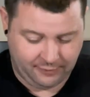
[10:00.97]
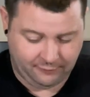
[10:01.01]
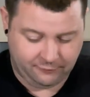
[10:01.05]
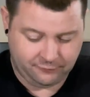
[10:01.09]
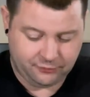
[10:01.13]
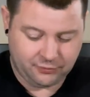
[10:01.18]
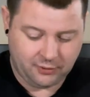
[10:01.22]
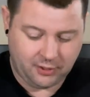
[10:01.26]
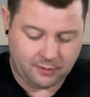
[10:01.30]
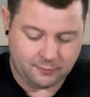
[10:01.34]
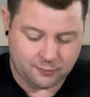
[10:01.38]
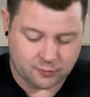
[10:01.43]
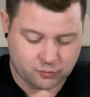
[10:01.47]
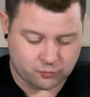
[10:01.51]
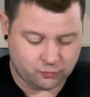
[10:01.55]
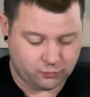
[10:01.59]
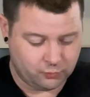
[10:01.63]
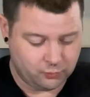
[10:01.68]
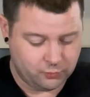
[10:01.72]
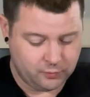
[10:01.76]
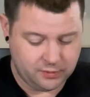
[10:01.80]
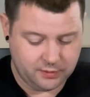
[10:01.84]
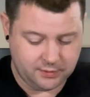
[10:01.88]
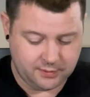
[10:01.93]
thought was
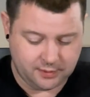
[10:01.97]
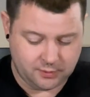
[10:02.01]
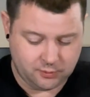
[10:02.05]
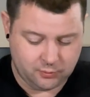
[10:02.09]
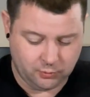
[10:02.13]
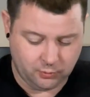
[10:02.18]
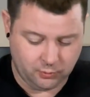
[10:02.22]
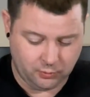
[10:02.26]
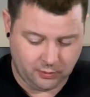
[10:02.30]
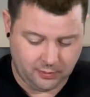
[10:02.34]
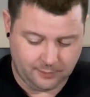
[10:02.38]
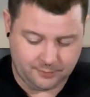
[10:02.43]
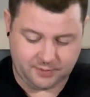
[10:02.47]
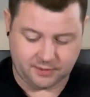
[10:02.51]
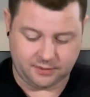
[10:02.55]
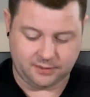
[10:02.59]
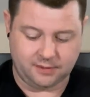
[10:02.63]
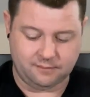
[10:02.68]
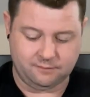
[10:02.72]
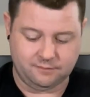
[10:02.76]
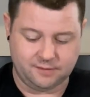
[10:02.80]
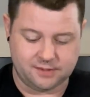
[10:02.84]
really cool, I'm going to leave